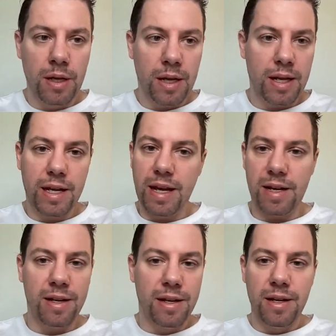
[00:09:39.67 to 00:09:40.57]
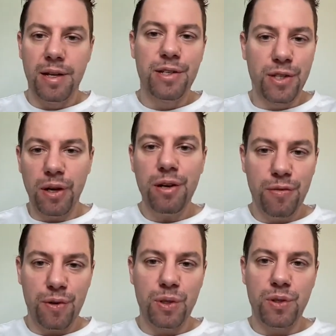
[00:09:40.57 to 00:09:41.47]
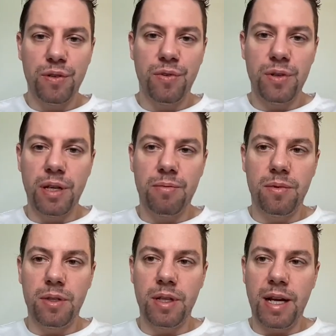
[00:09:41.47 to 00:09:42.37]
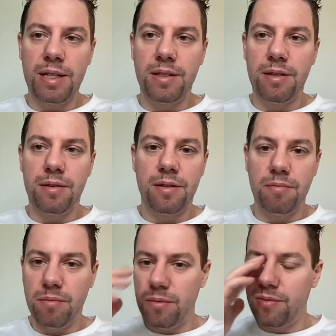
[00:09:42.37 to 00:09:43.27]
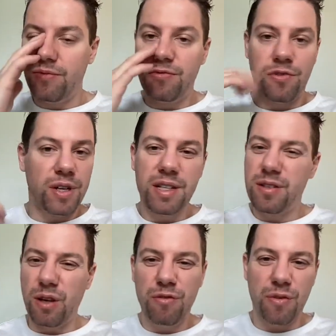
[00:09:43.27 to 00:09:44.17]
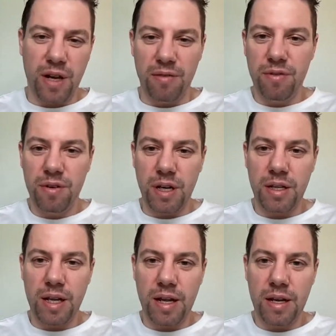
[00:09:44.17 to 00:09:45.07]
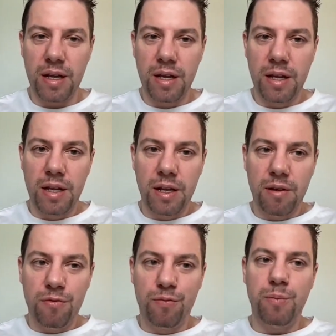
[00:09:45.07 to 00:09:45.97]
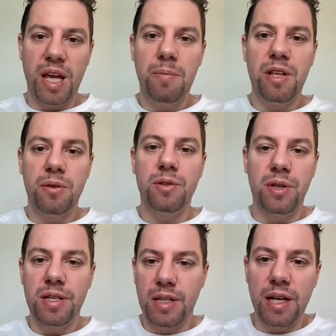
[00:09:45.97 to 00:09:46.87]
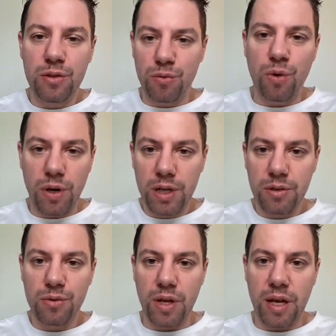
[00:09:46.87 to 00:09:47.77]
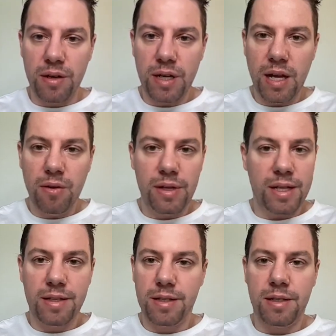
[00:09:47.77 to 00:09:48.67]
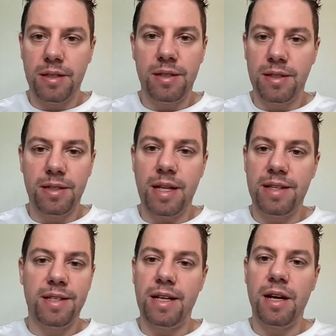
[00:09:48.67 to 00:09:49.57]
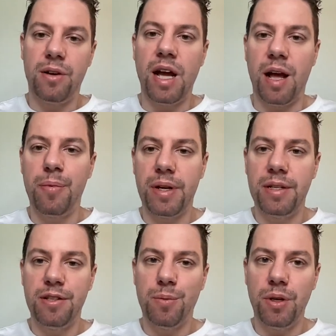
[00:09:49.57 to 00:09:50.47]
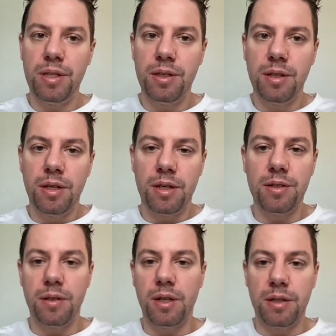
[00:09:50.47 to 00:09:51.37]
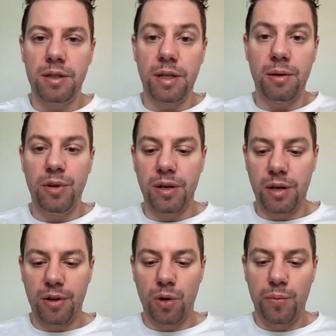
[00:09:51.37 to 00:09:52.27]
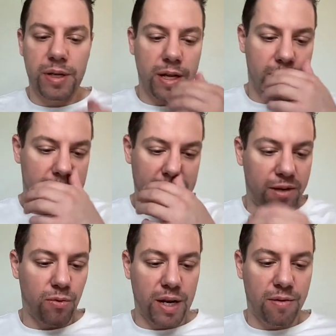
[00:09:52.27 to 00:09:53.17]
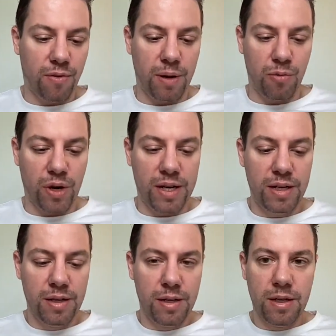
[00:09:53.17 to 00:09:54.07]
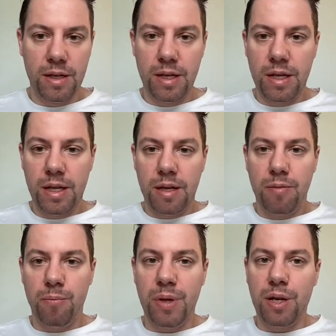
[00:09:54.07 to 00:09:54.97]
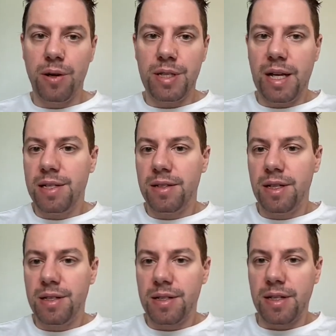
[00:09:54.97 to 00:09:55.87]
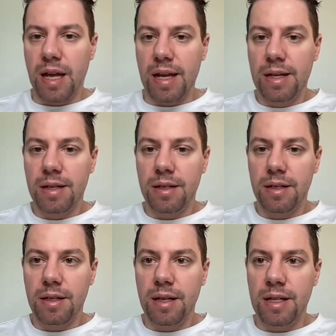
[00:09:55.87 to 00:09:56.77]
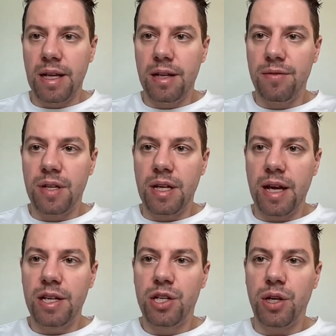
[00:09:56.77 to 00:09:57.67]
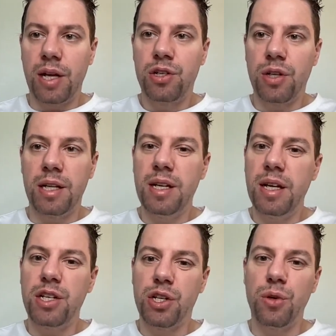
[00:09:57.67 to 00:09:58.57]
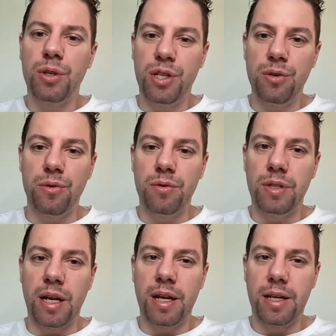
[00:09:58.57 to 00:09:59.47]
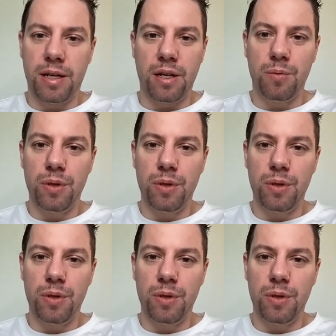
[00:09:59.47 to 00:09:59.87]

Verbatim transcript: and again, sorry for those of you that got free stuff forever and then maybe you decide to work together now. That's that's not gonna happen at this point. It's gonna like we're gonna reopen the intake whenever I'm ready. Because also this is like at the end of the day, I, sh I, sh I think I showed you that I can help